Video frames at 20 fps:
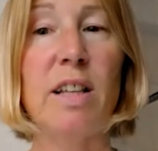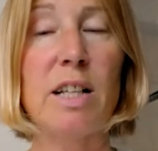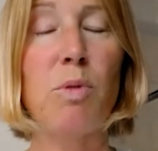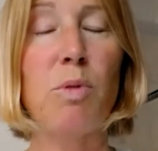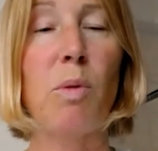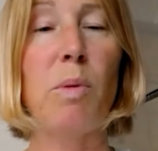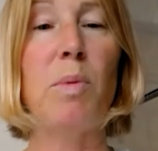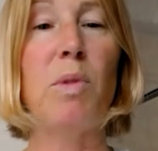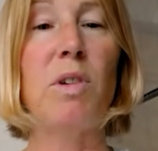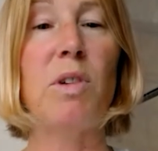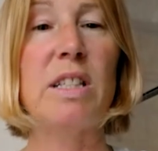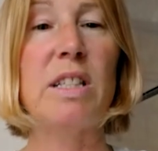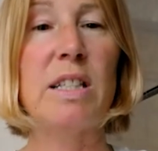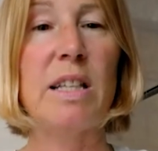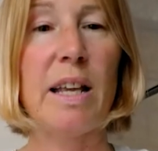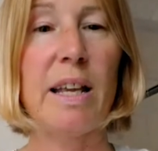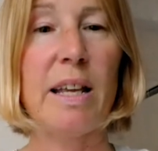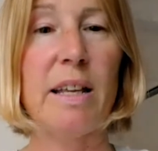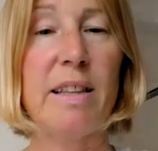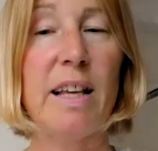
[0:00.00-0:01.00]
That's what we want to
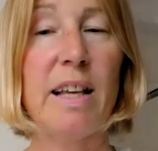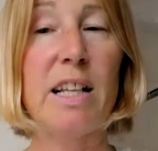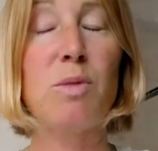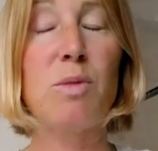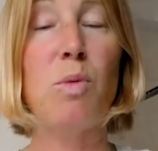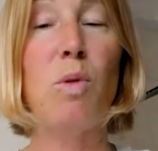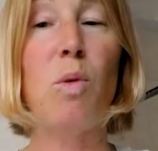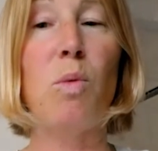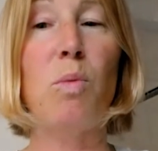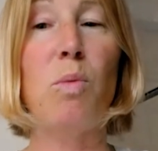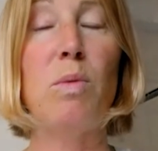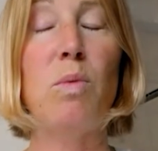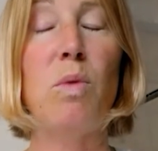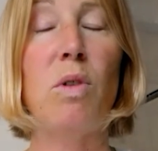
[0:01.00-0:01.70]
see. That's what we